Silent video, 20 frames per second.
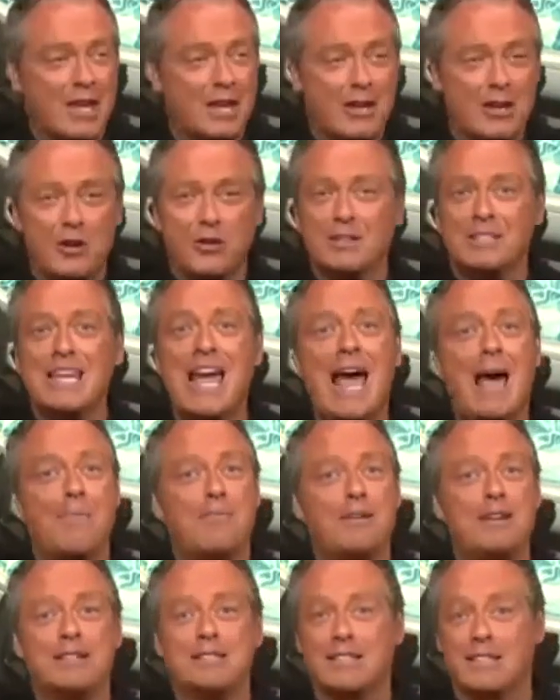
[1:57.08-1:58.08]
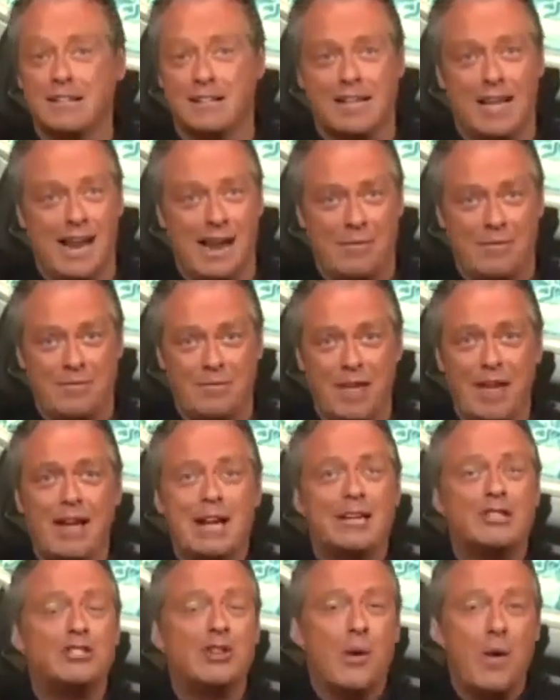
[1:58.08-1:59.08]
you're as happy as a clam.
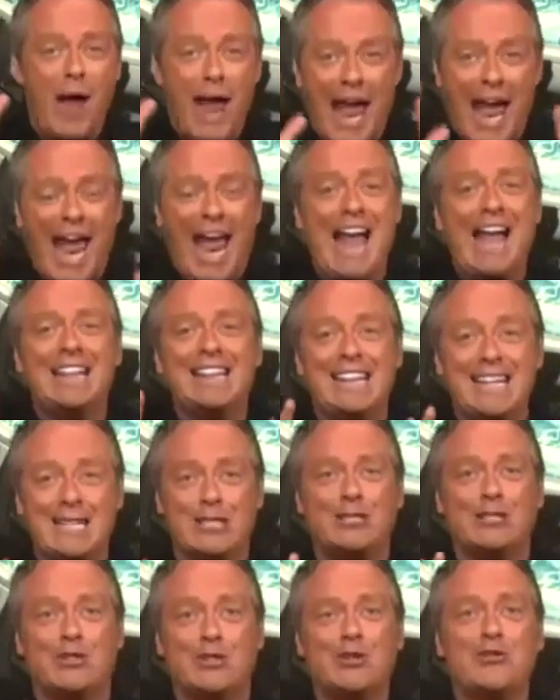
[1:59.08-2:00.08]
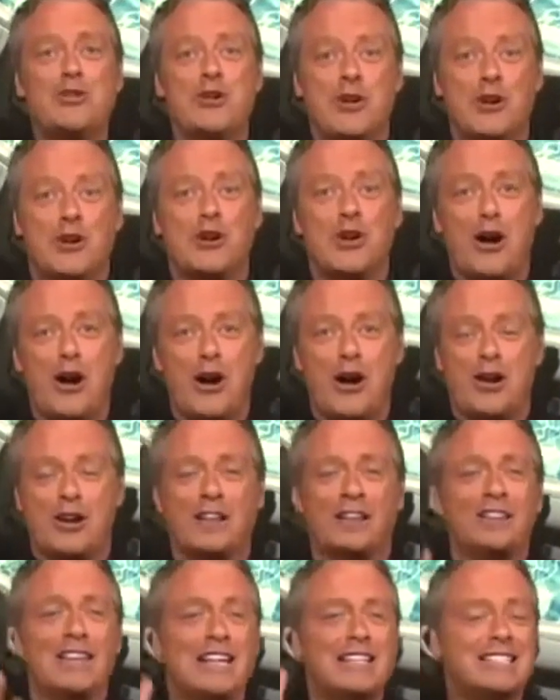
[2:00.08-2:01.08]
So add this to your cart.
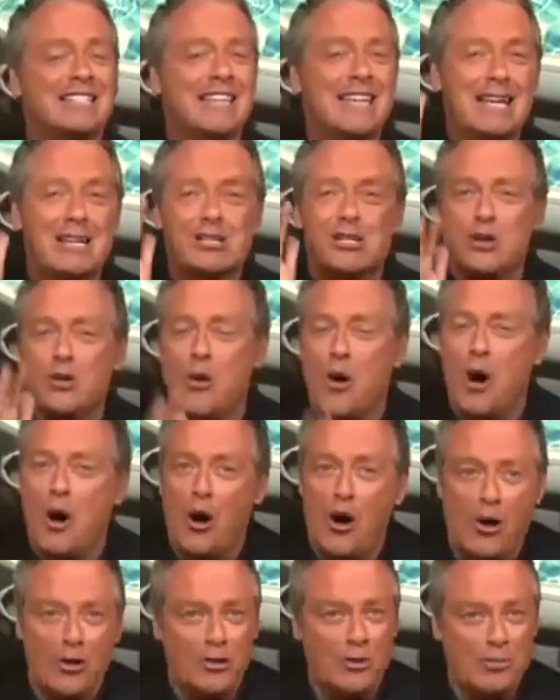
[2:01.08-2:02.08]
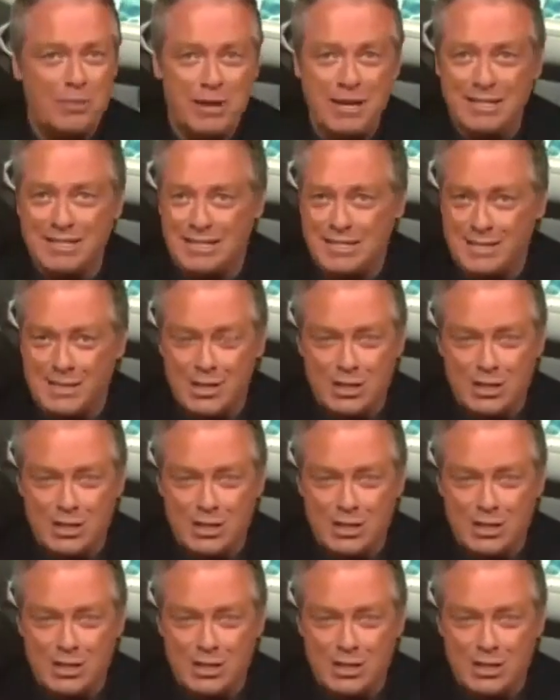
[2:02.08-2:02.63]
Let's get you all the pieces